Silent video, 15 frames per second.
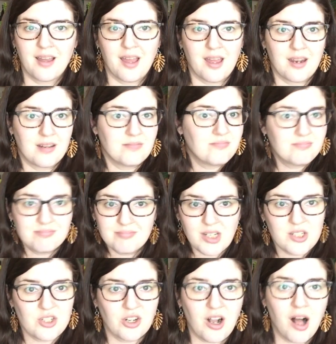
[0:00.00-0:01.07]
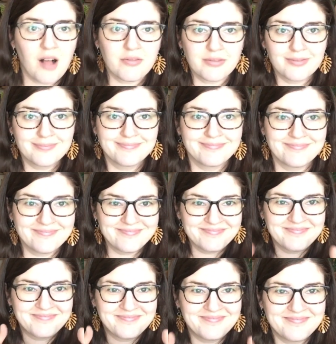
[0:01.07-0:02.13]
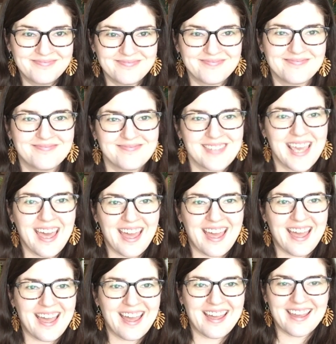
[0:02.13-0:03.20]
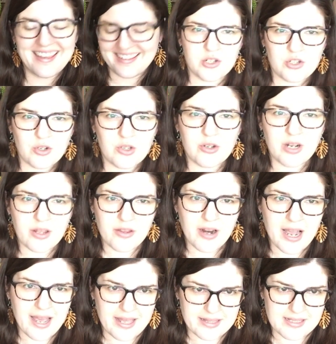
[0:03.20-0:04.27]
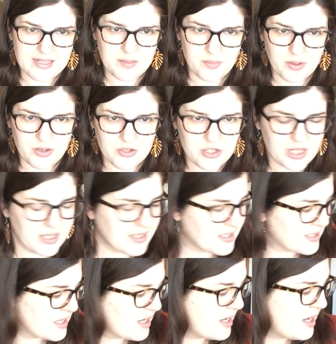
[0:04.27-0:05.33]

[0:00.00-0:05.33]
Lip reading: and it took off. Yay! I'm going to show you another Etsy purchase.